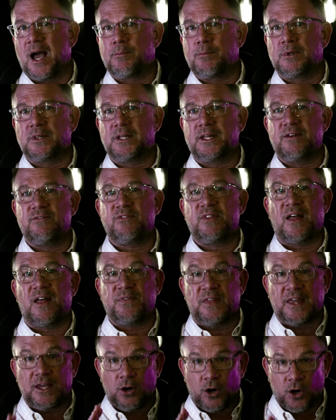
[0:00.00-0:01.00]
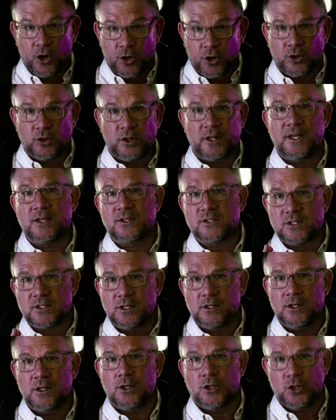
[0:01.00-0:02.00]
now believe that the
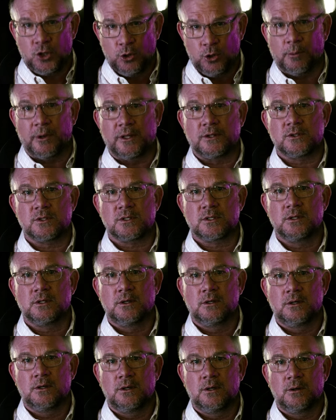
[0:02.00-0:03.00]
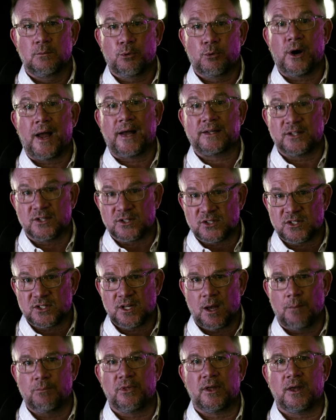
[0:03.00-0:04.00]
earliest humans practiced
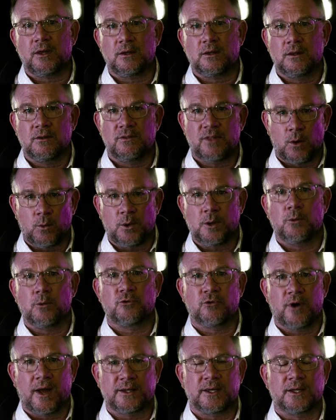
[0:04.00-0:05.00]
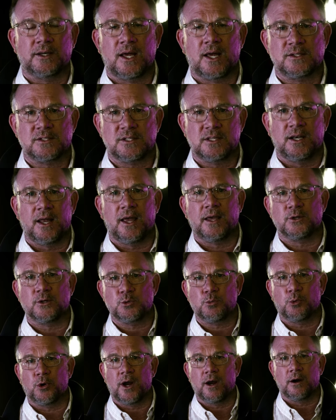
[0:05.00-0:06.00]
something that we would recognize today
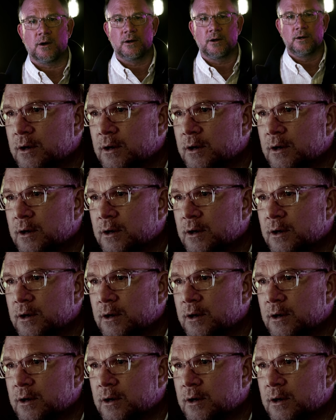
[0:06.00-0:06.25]
as prayer.